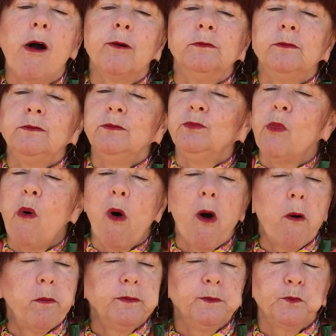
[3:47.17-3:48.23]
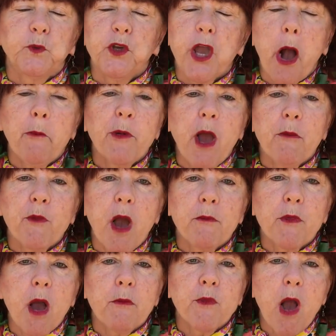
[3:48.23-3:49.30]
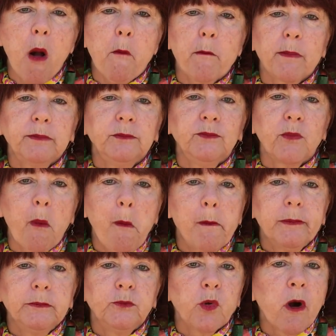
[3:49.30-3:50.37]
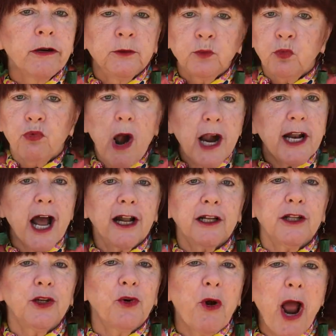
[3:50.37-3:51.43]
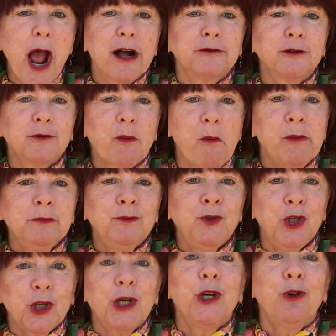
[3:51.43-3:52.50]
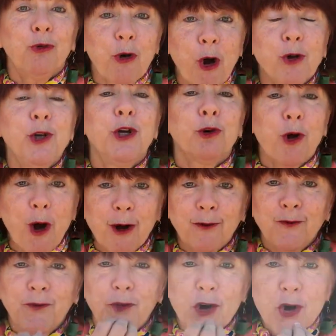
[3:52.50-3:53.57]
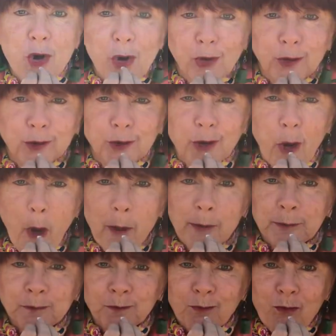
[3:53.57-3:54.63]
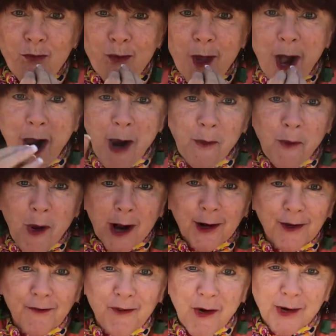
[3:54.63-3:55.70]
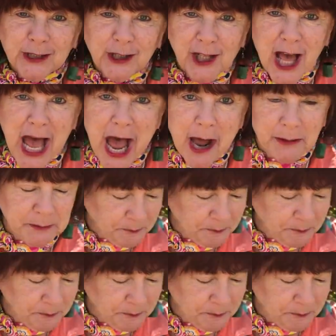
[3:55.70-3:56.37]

Yum, yum, yum, yum, yum. Right out of the ground. You can grow your own food. How wonderful is that?